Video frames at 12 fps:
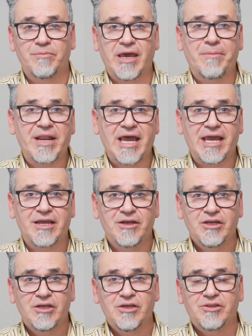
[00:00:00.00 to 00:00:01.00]
M&A.
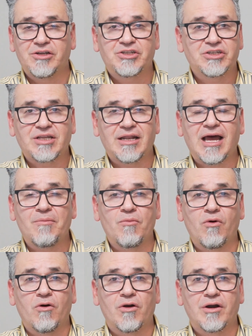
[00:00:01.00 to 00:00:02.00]
There's just a lot
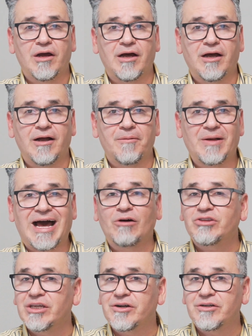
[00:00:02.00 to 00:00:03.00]
more
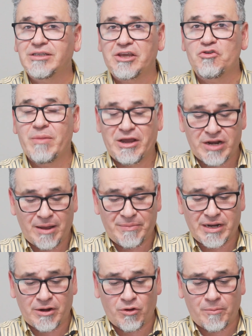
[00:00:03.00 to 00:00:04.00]
out there that you may or
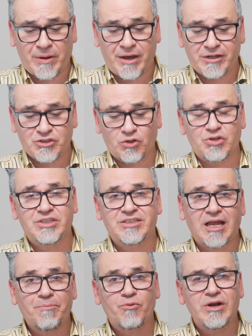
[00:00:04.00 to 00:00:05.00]
may not know about. So
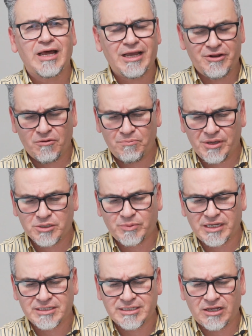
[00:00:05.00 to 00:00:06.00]
stop relying on Biz
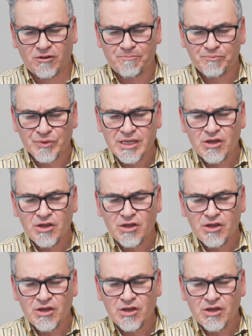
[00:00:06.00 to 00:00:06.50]
Buy Sell.